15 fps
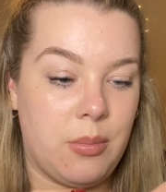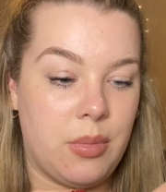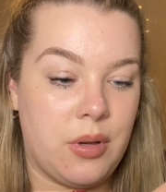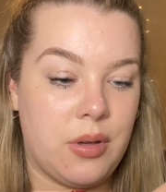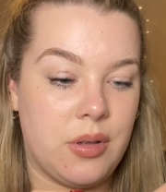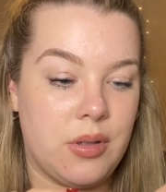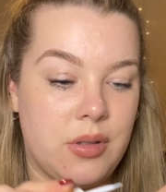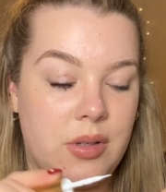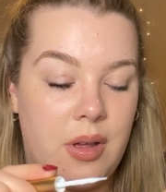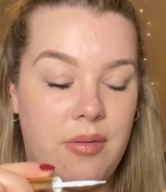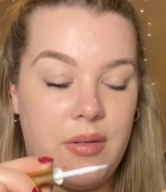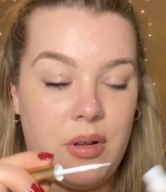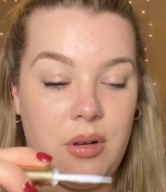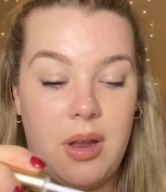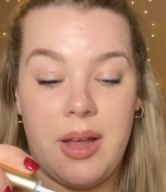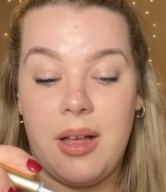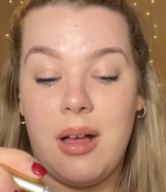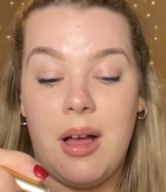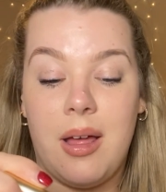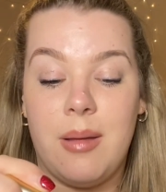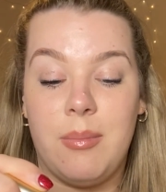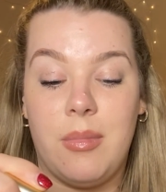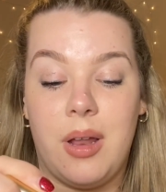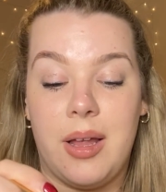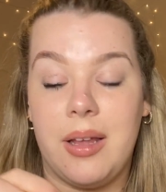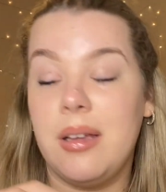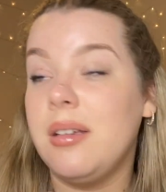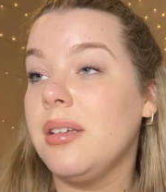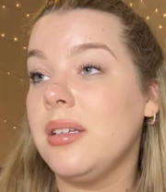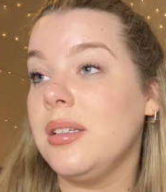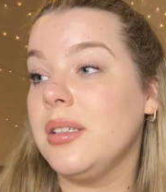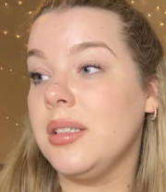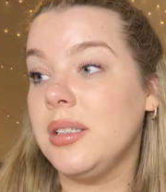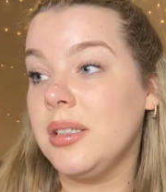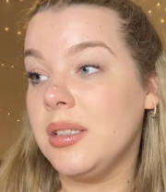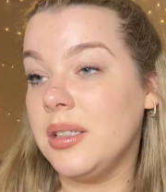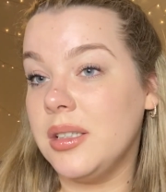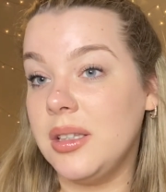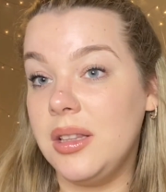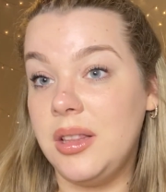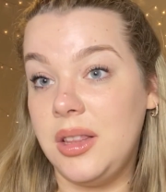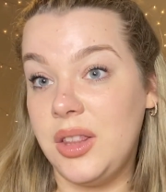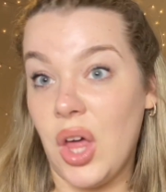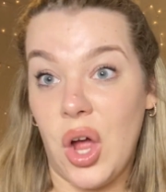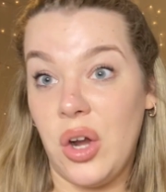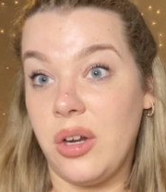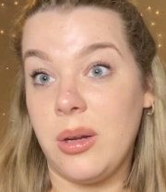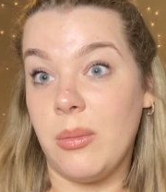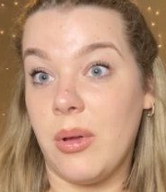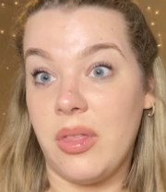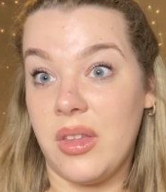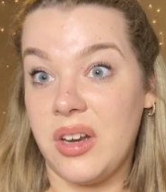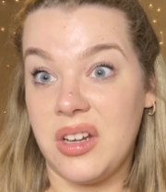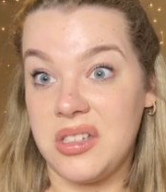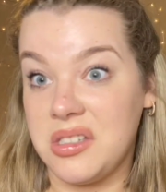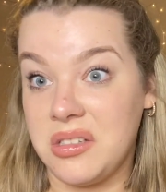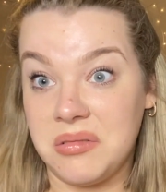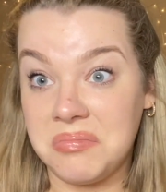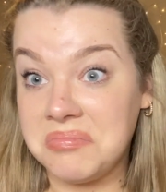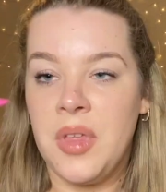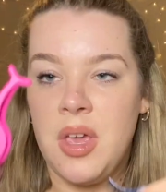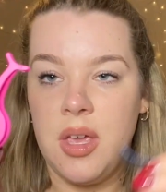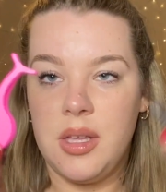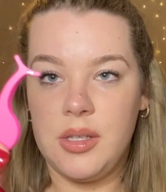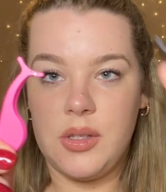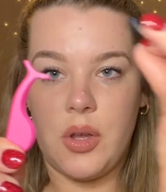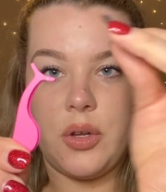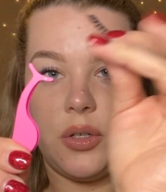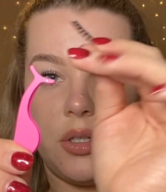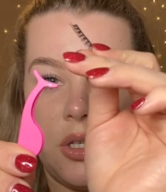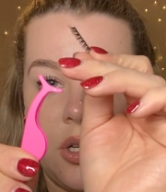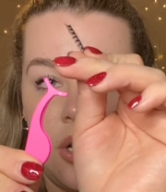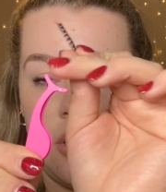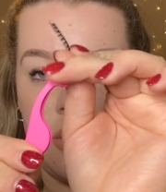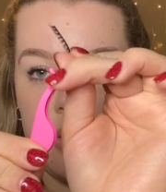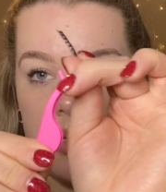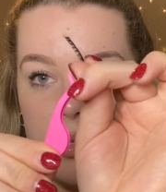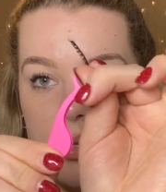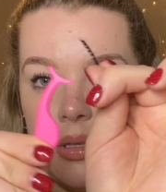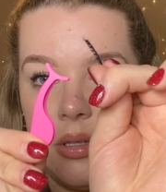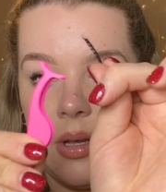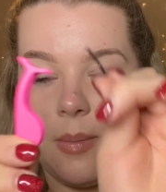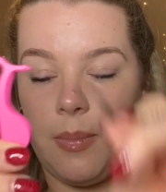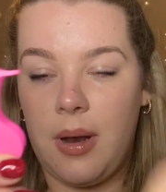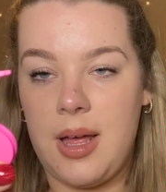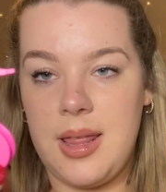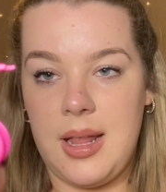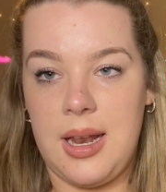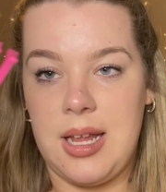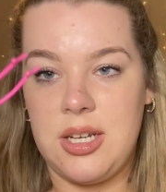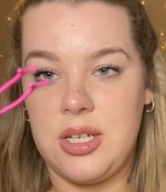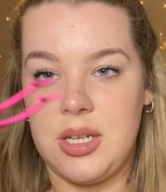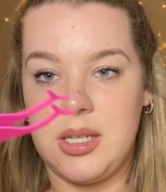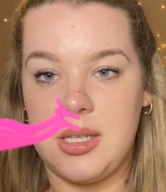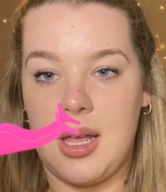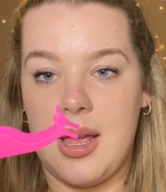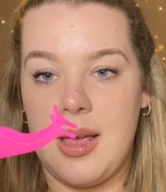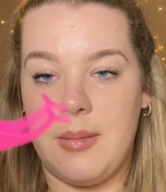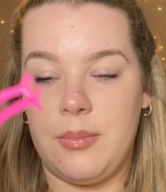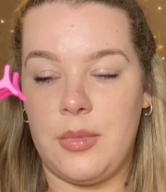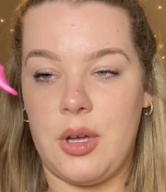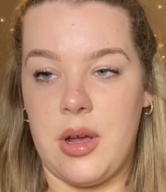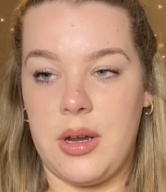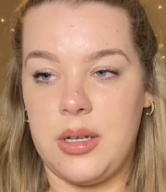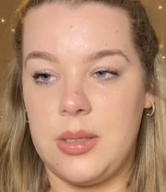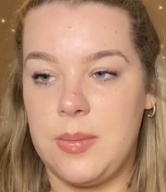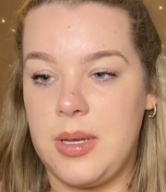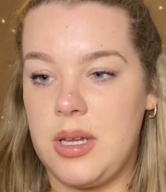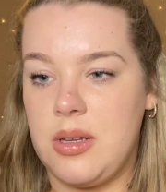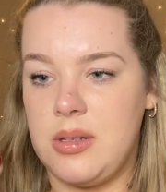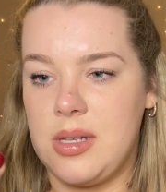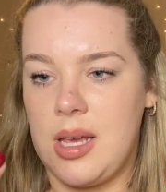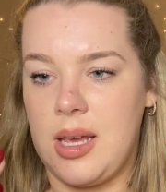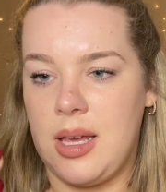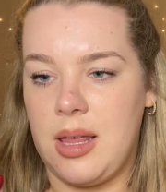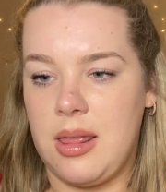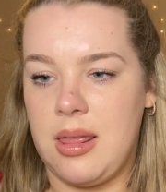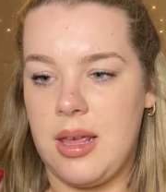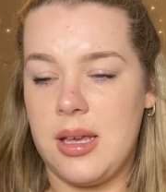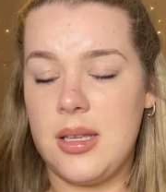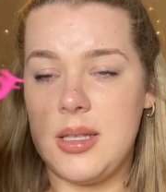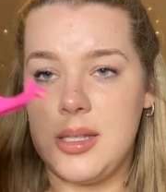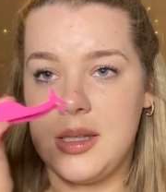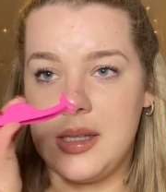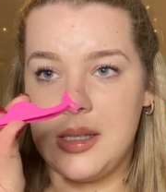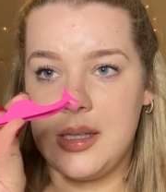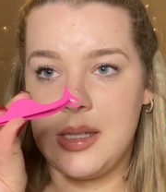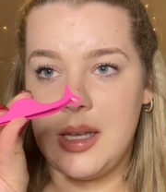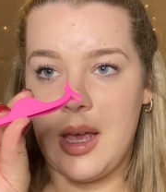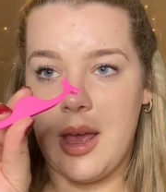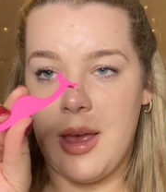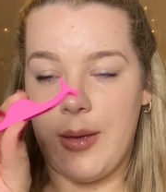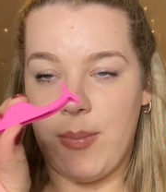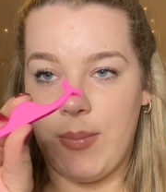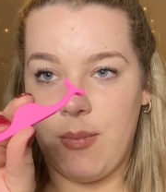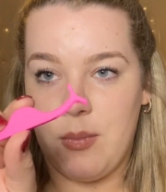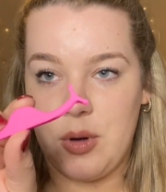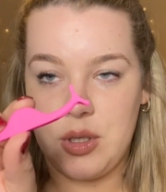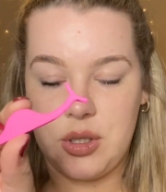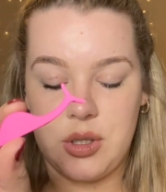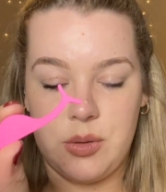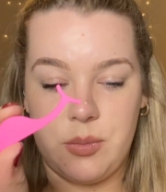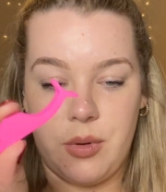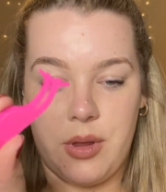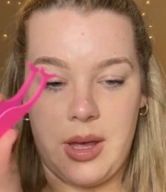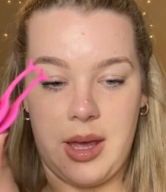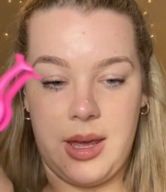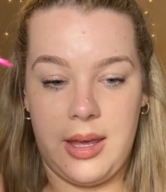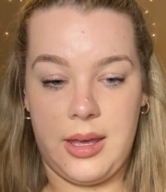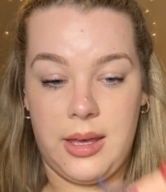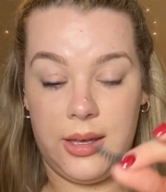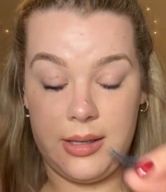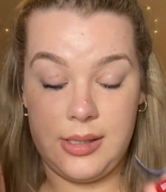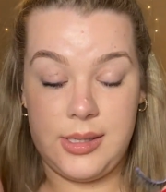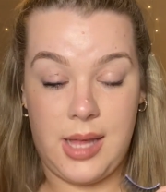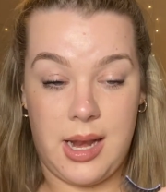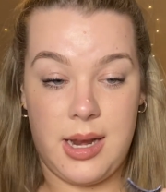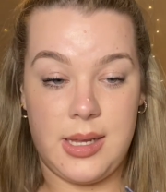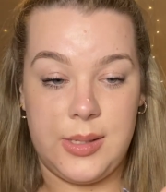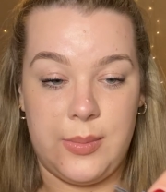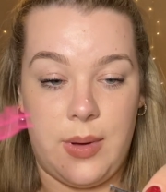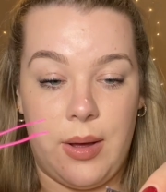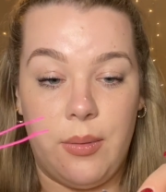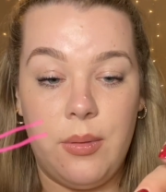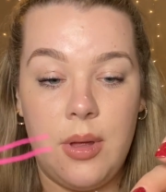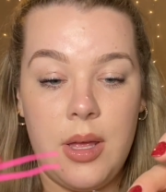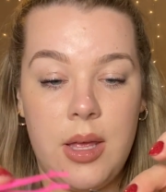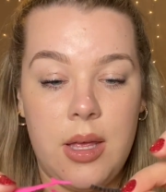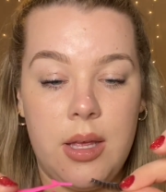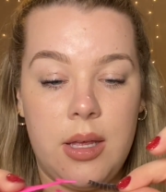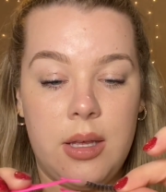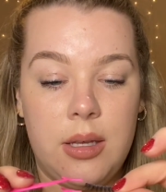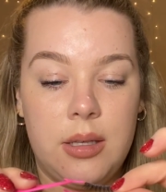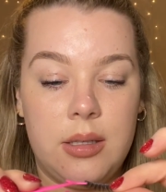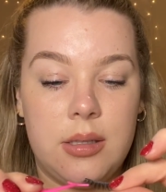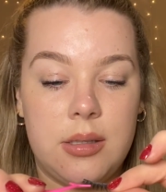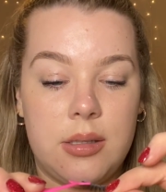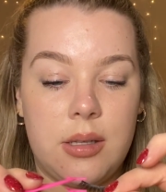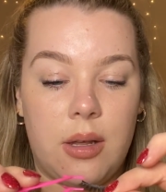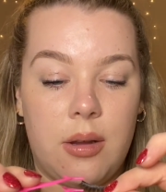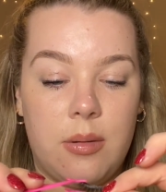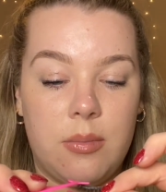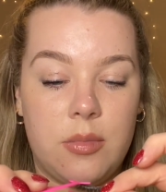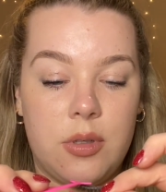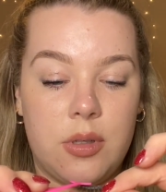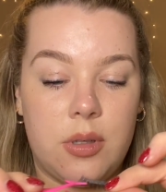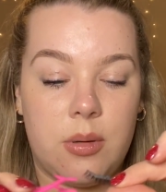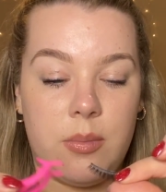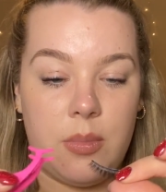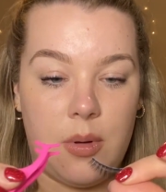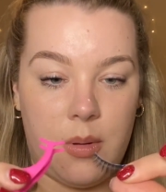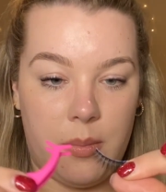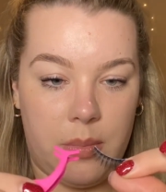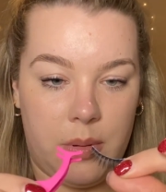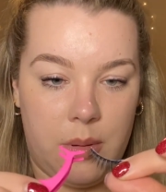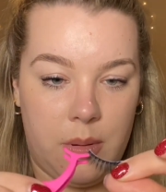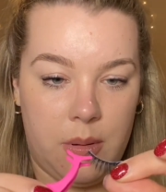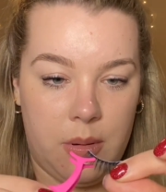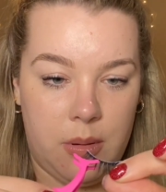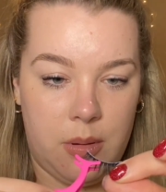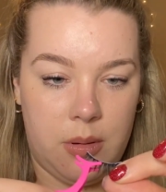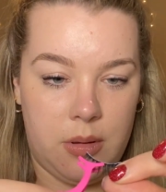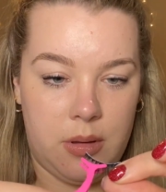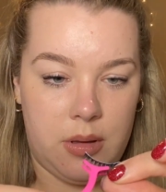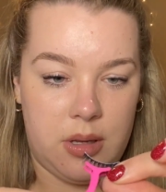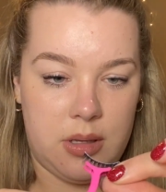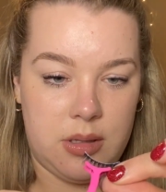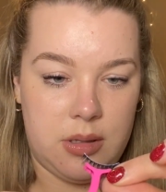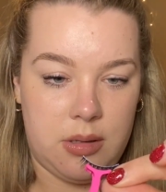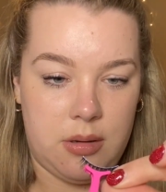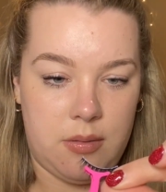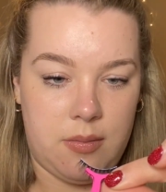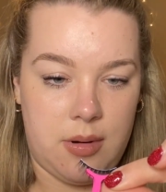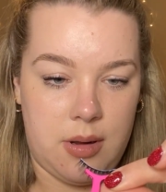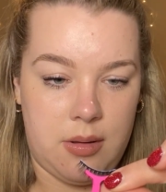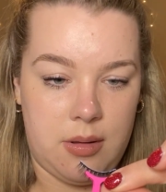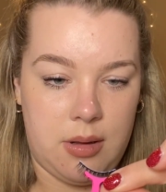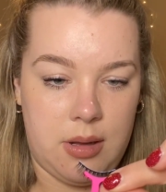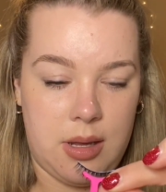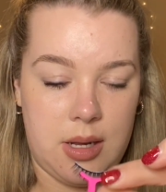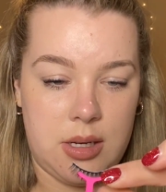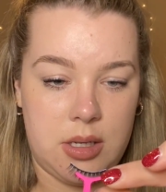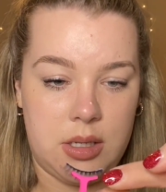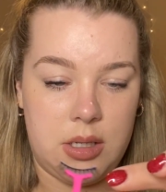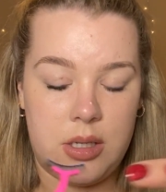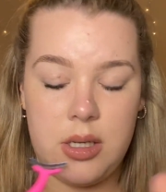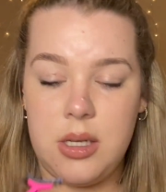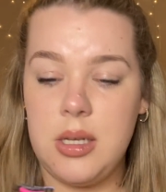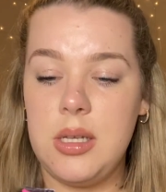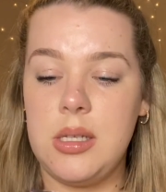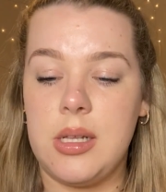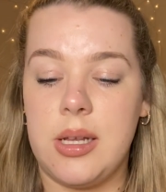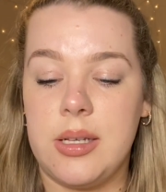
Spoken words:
because I feel like I'm like the only one that doesn't. So to apply the lashes, I am going to be using this, which is what they scent as well. So I'm just going to pop this around the lashes like